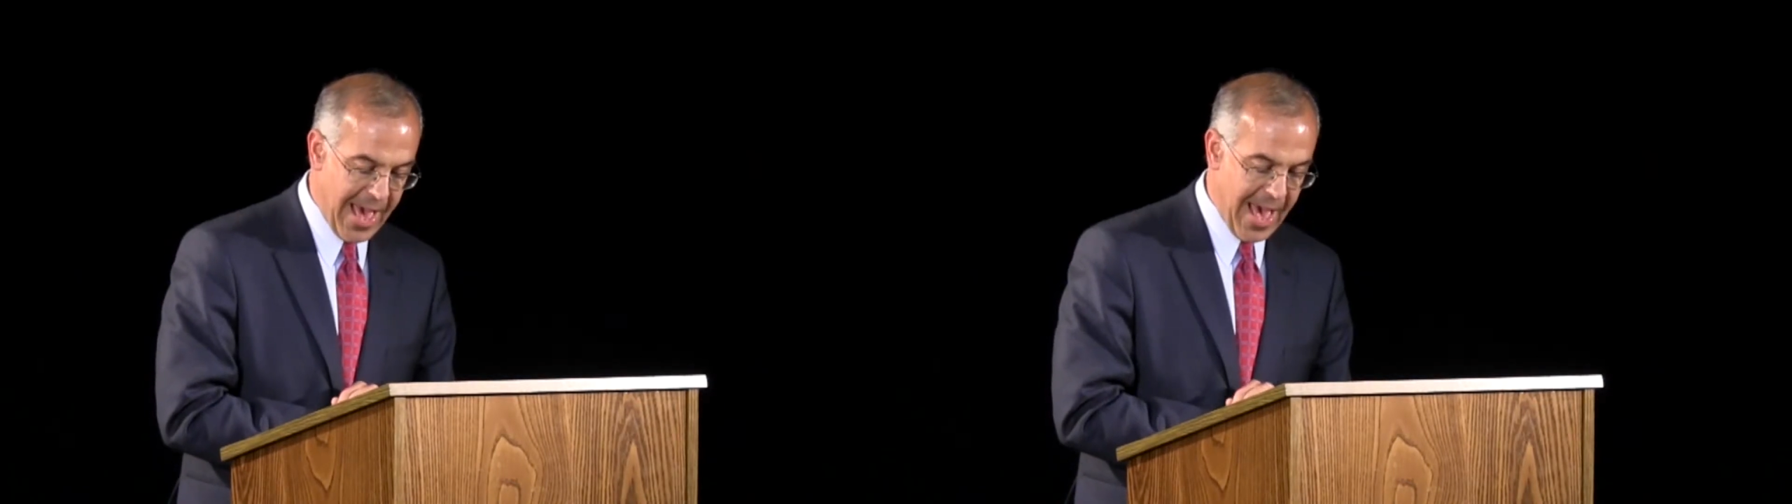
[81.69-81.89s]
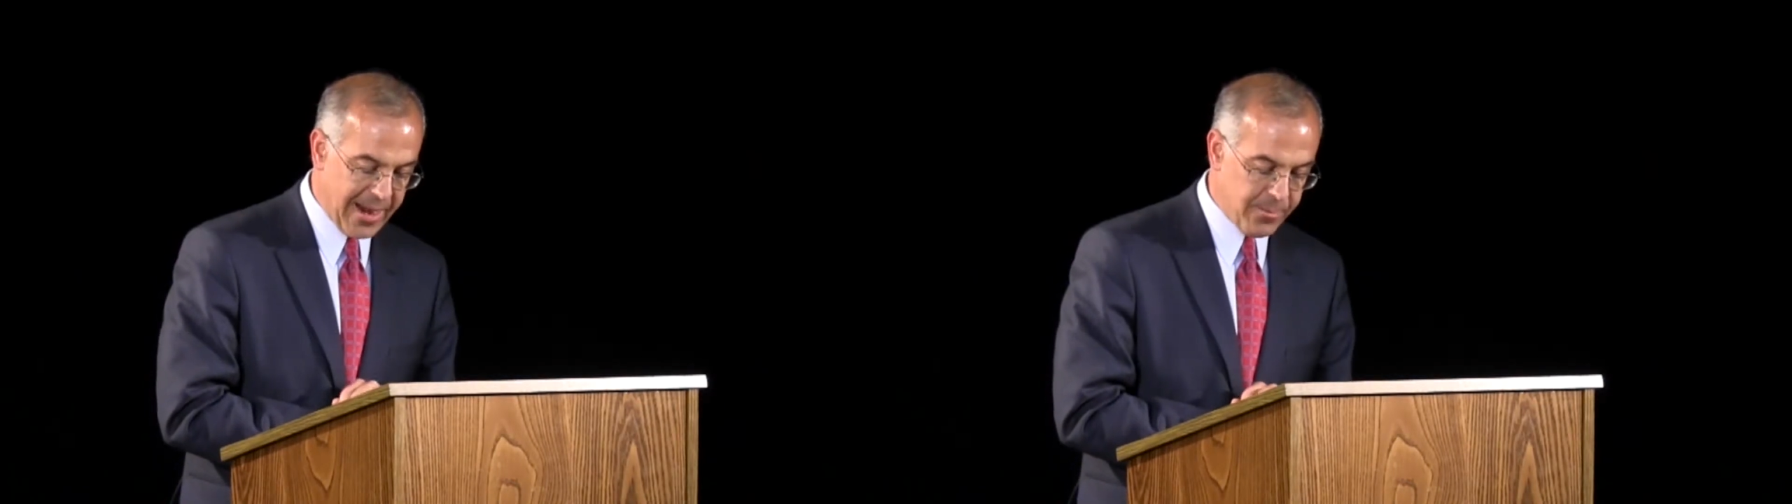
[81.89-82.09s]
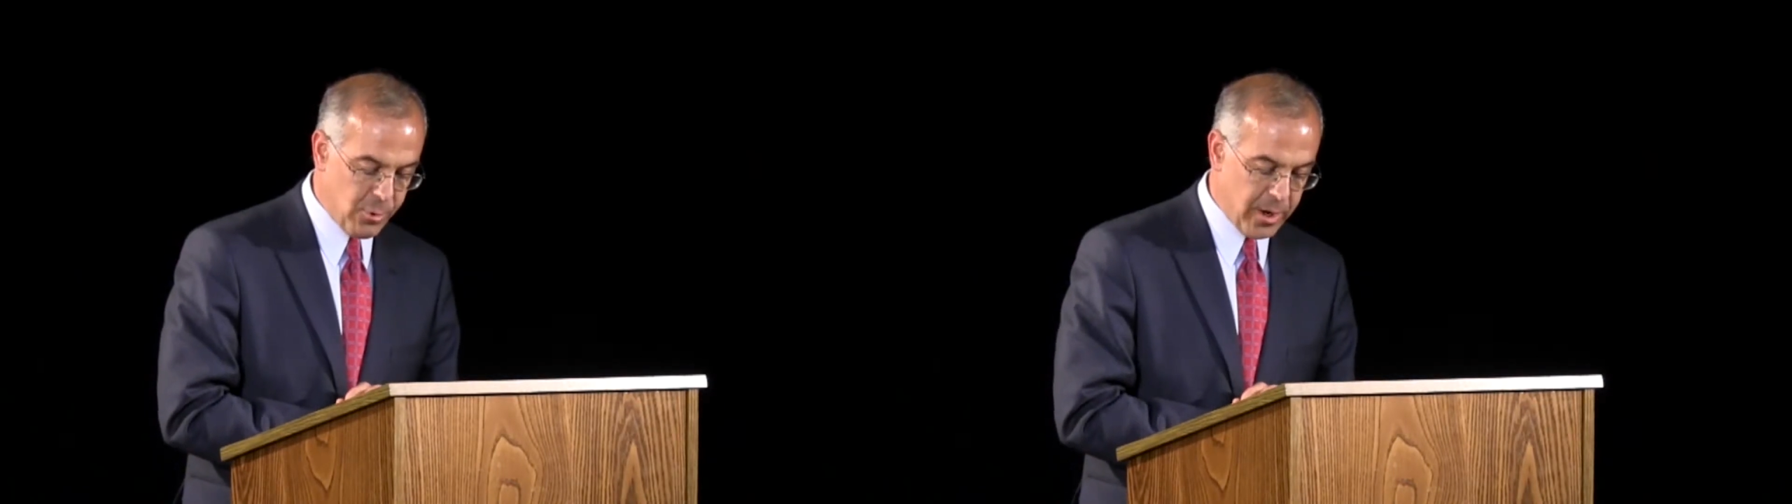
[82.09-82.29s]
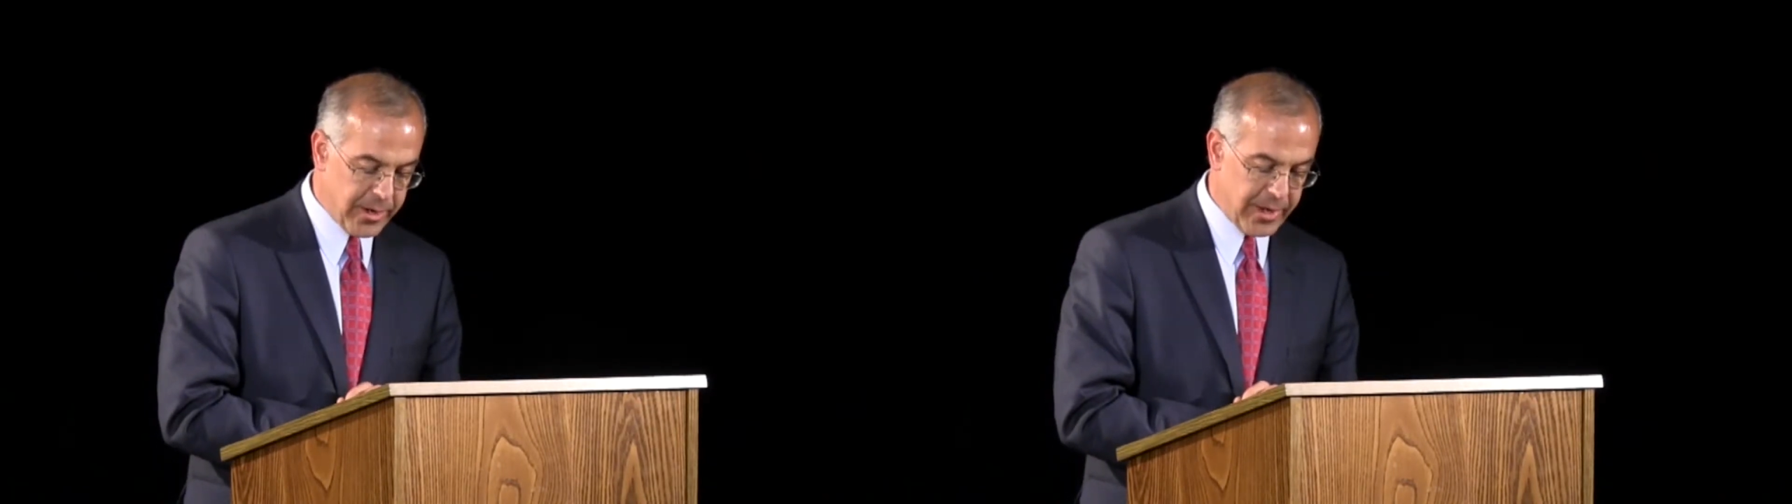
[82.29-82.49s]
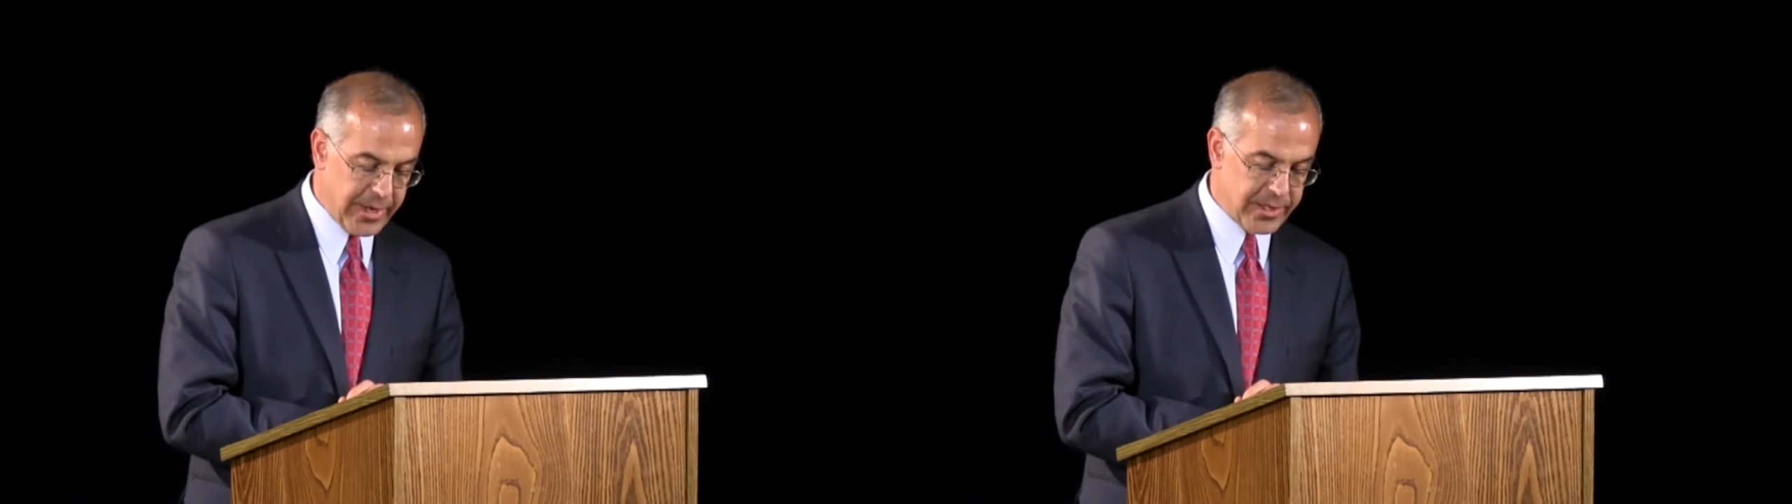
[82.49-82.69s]
Adam
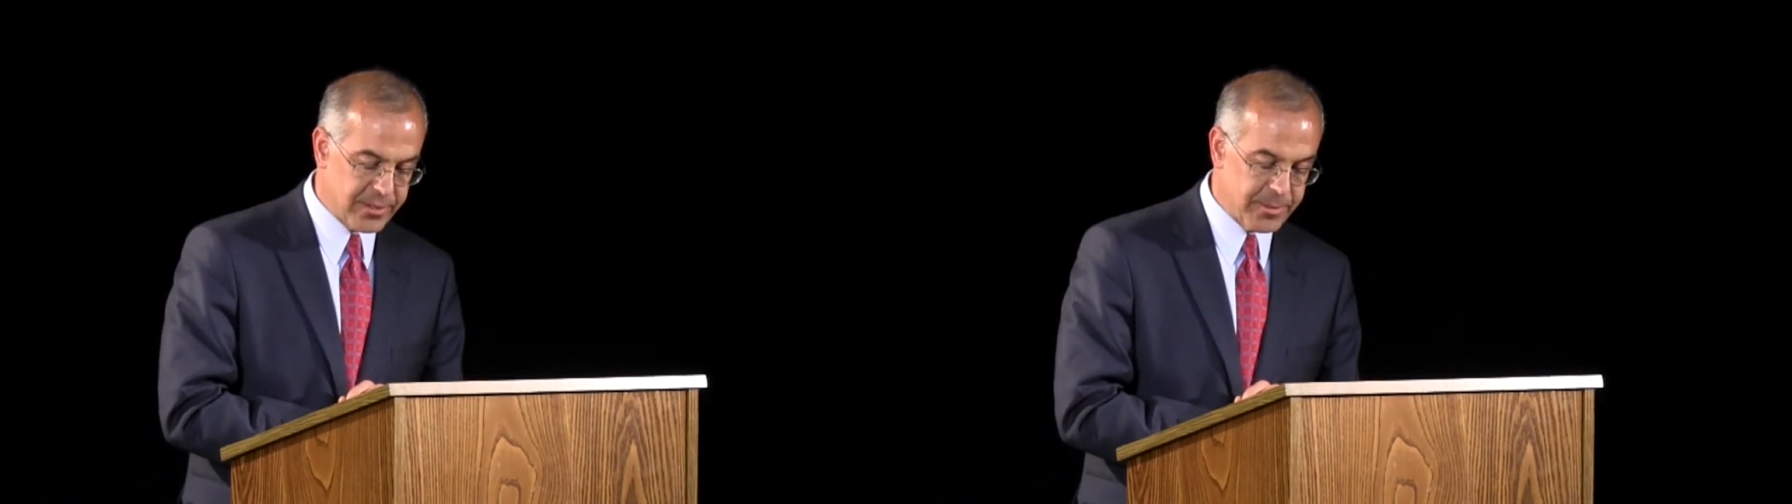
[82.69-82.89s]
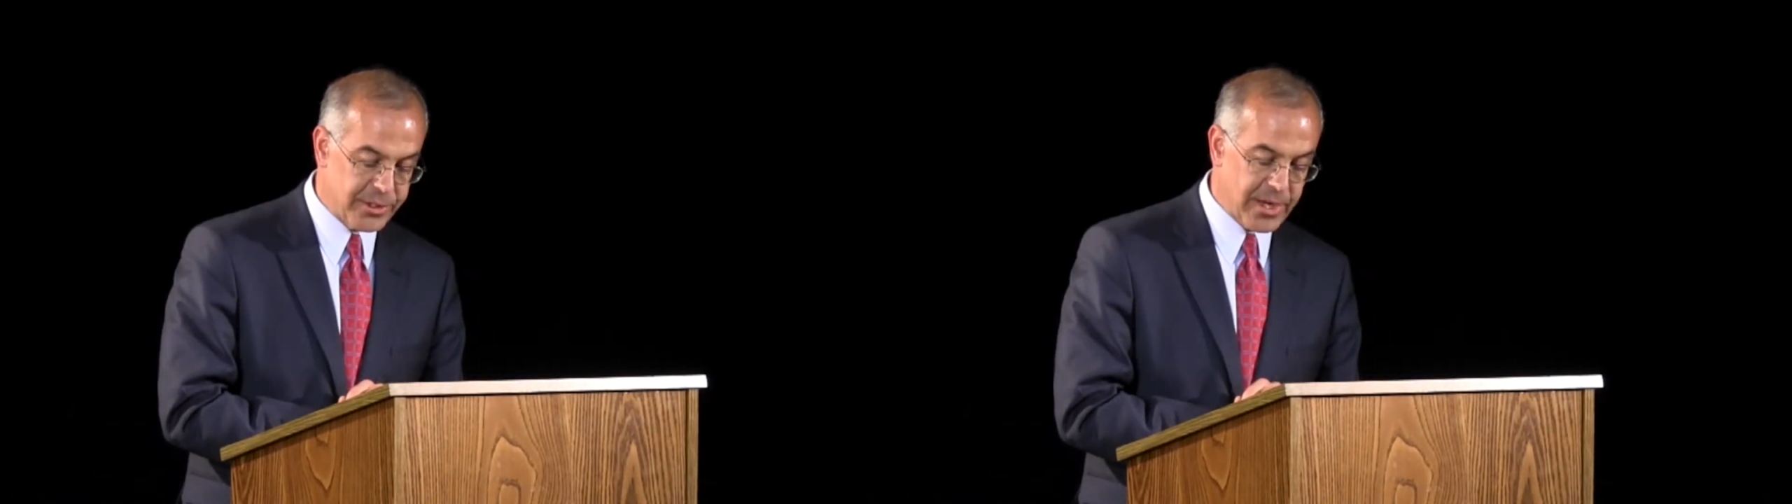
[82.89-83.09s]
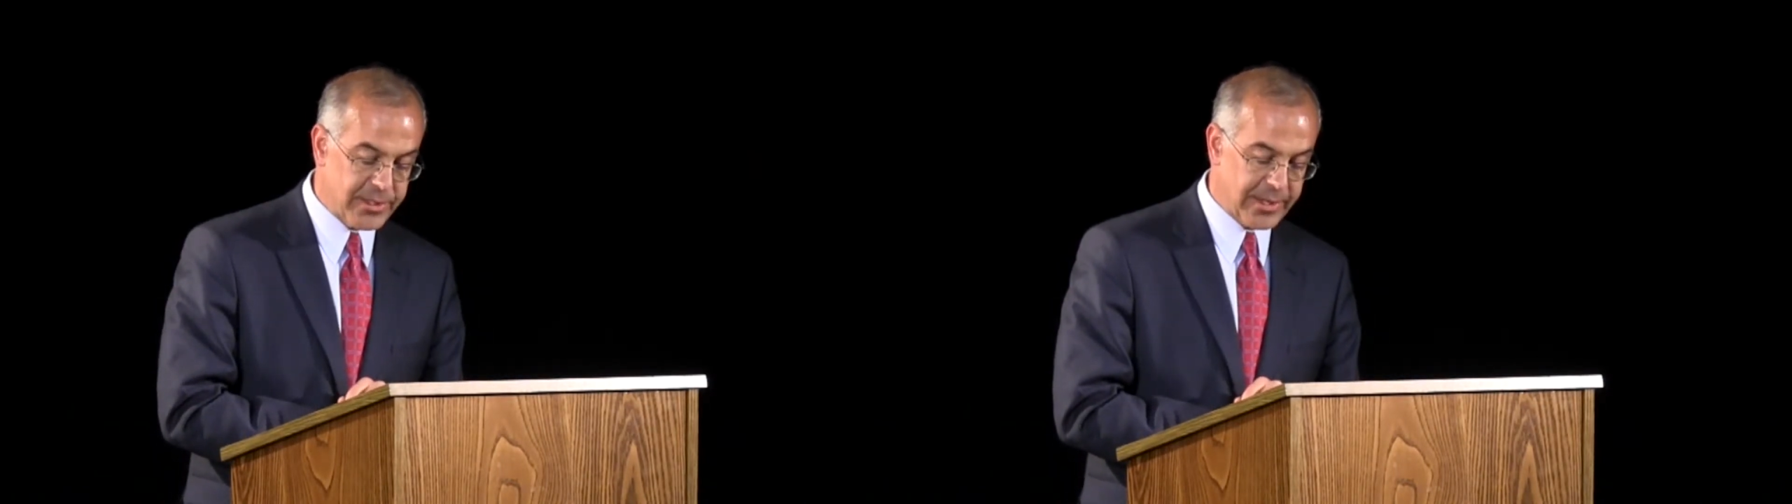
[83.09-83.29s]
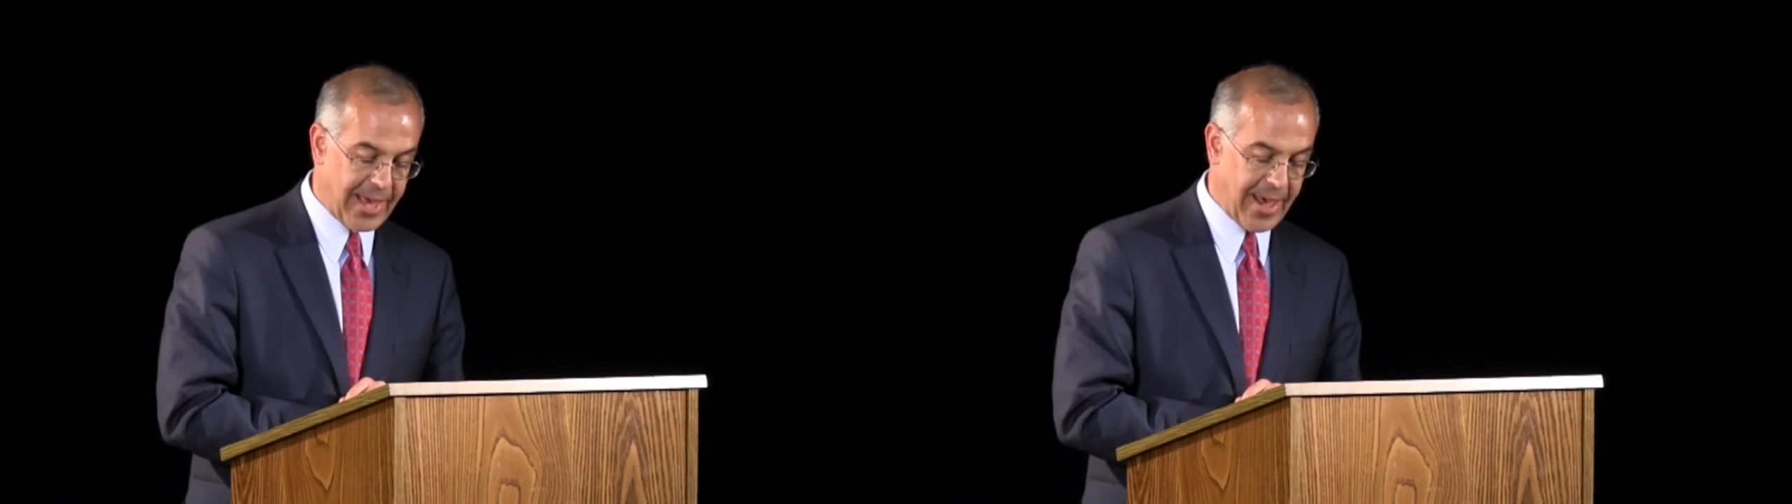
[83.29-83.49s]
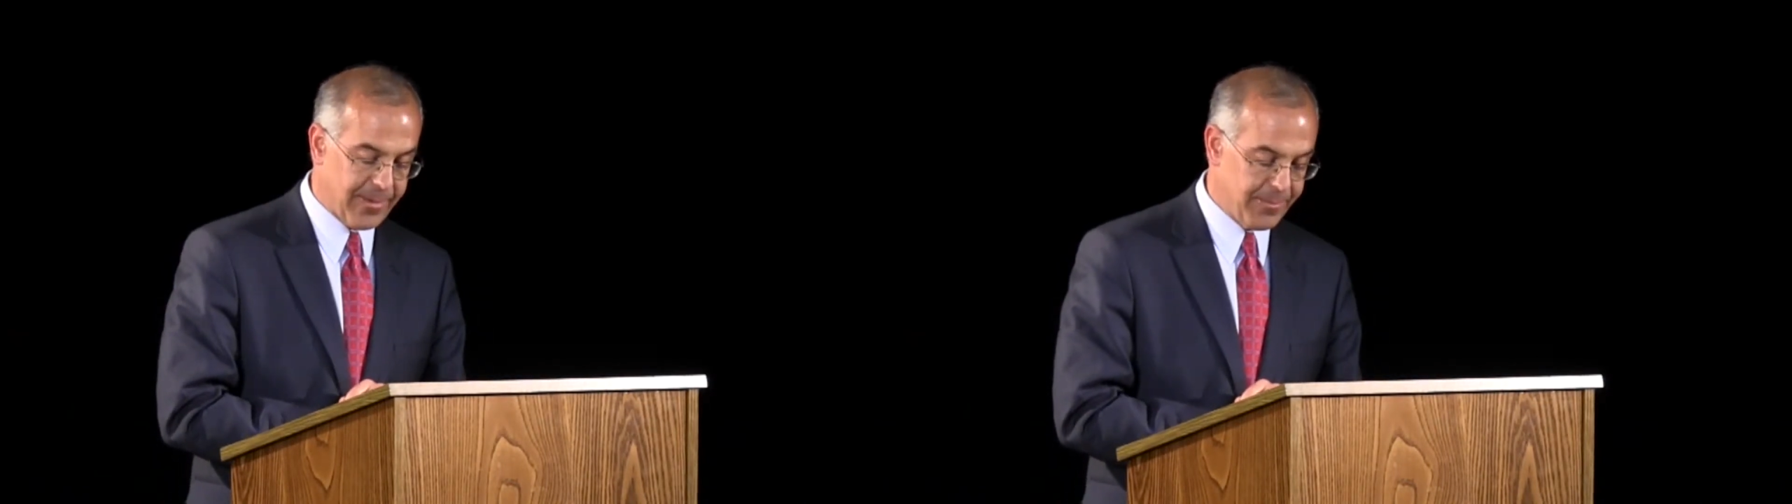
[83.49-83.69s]
1 is majestic
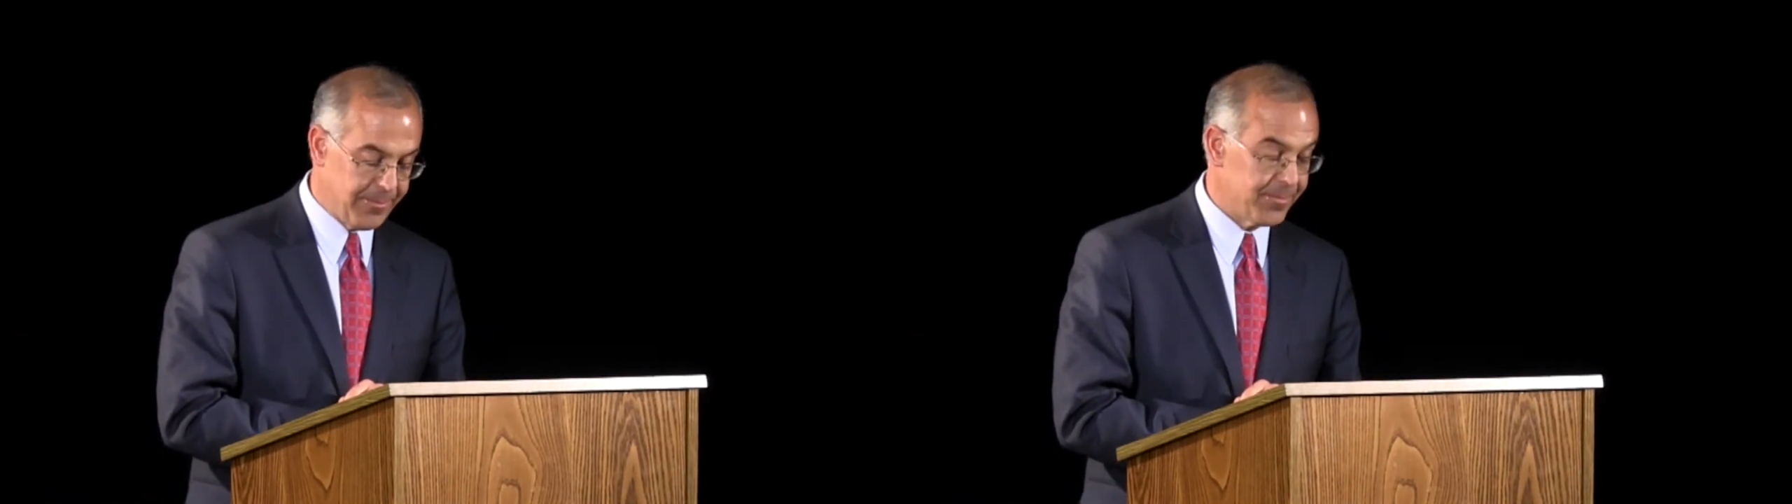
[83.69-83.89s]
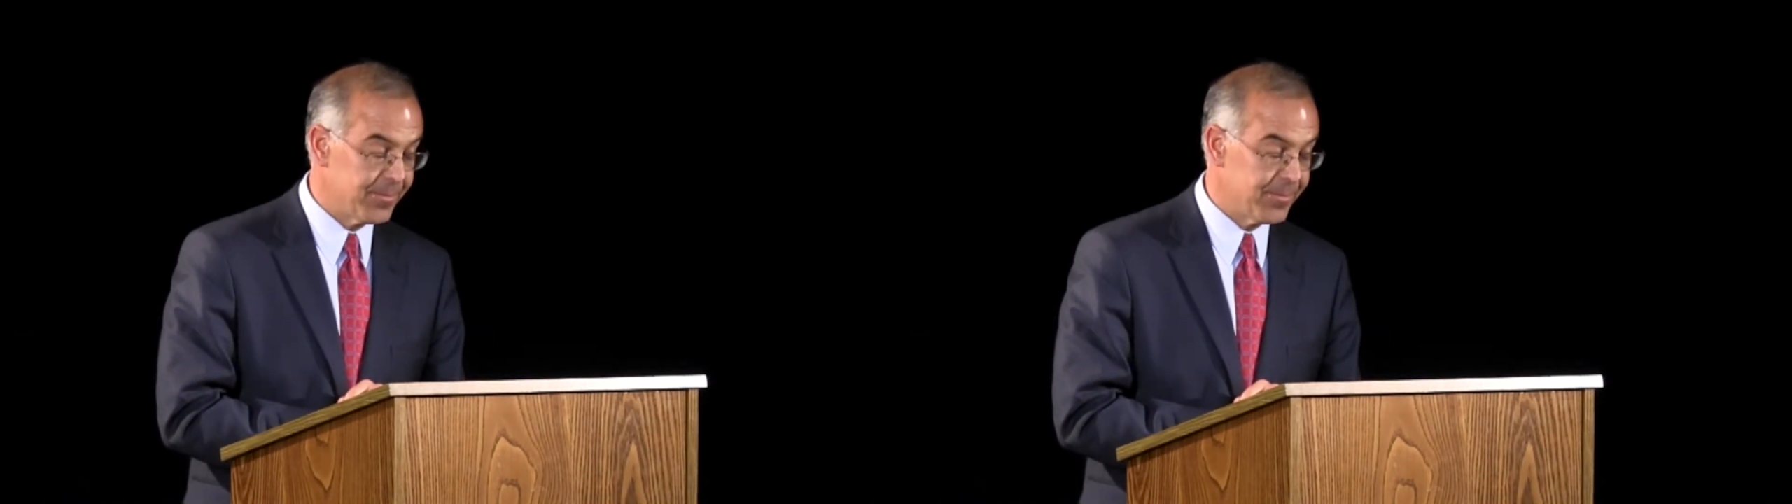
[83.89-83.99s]
Adam,